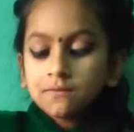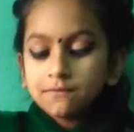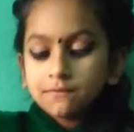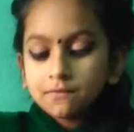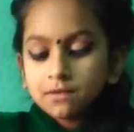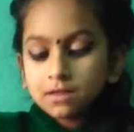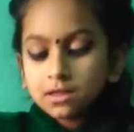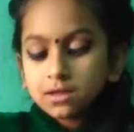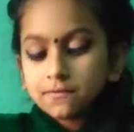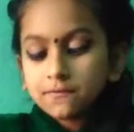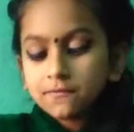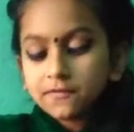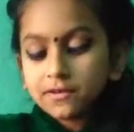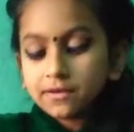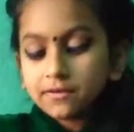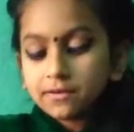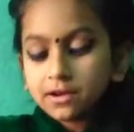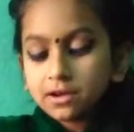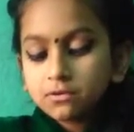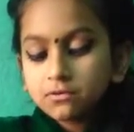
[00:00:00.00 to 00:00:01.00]
Well, a
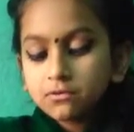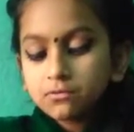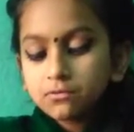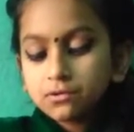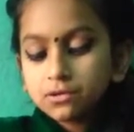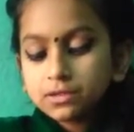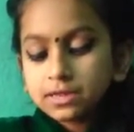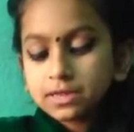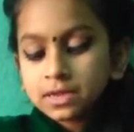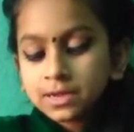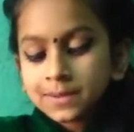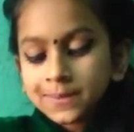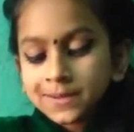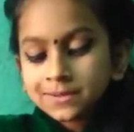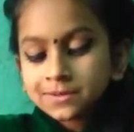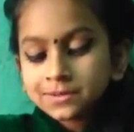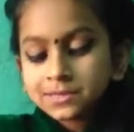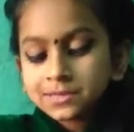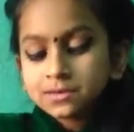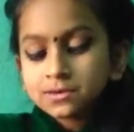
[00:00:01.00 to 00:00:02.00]
very cool thing
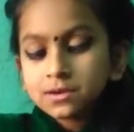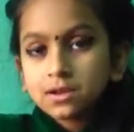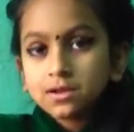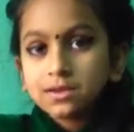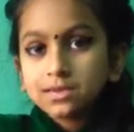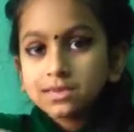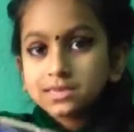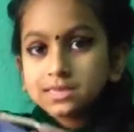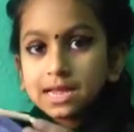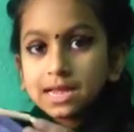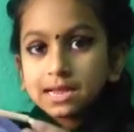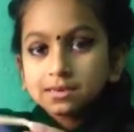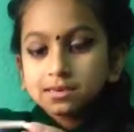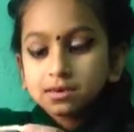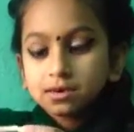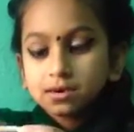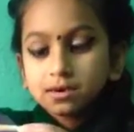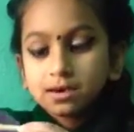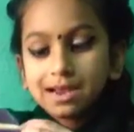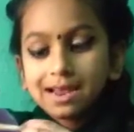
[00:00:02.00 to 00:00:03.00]
about this doll is that
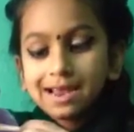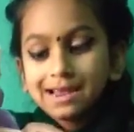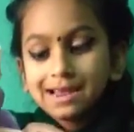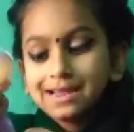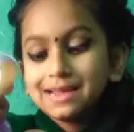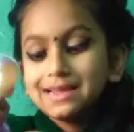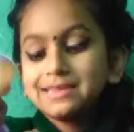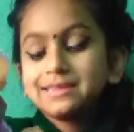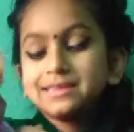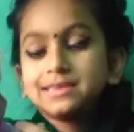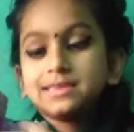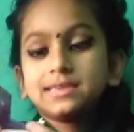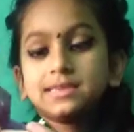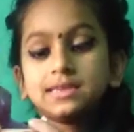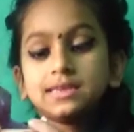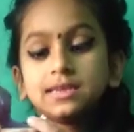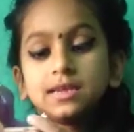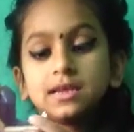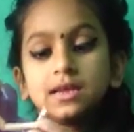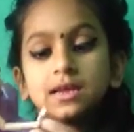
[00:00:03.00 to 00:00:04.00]
her
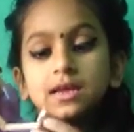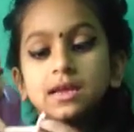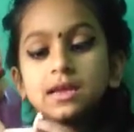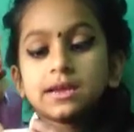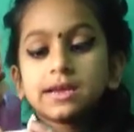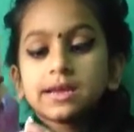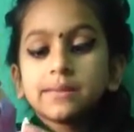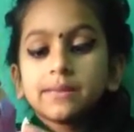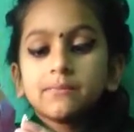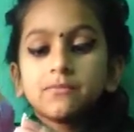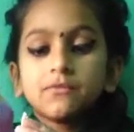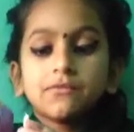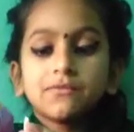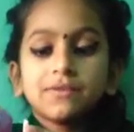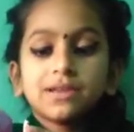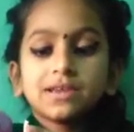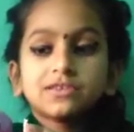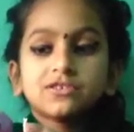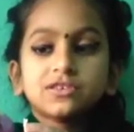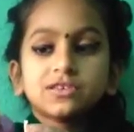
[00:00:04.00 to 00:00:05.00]
hands can move
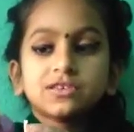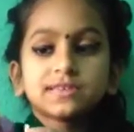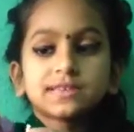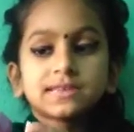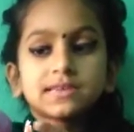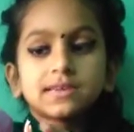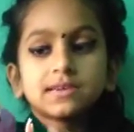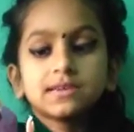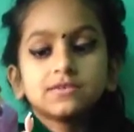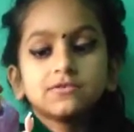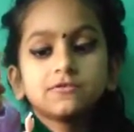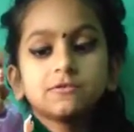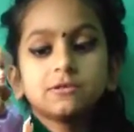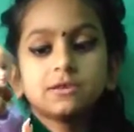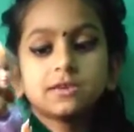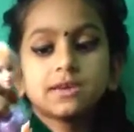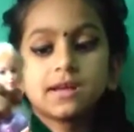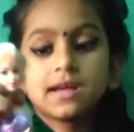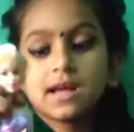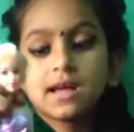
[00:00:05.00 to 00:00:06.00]
like she's
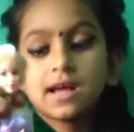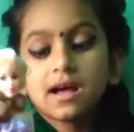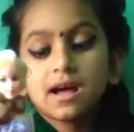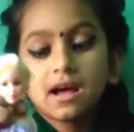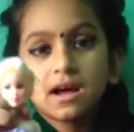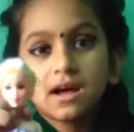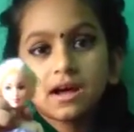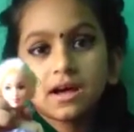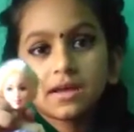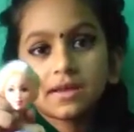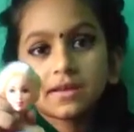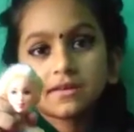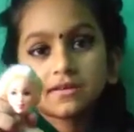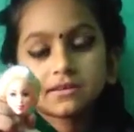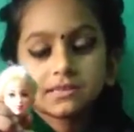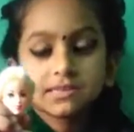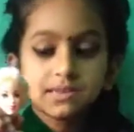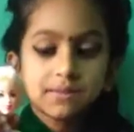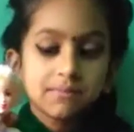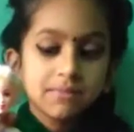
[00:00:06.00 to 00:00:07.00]
doing a high or
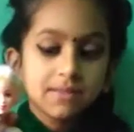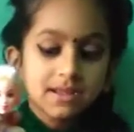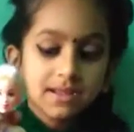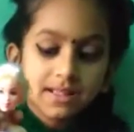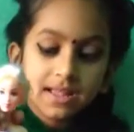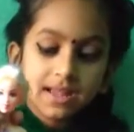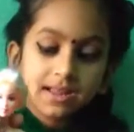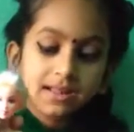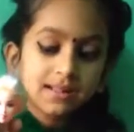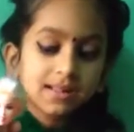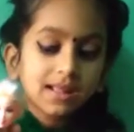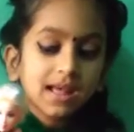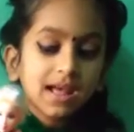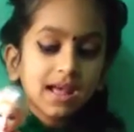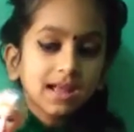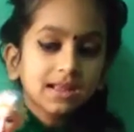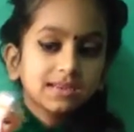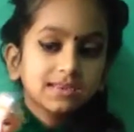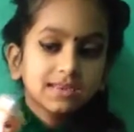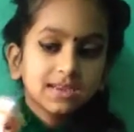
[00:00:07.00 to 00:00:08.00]
something like
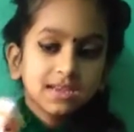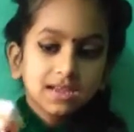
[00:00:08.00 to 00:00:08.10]
that.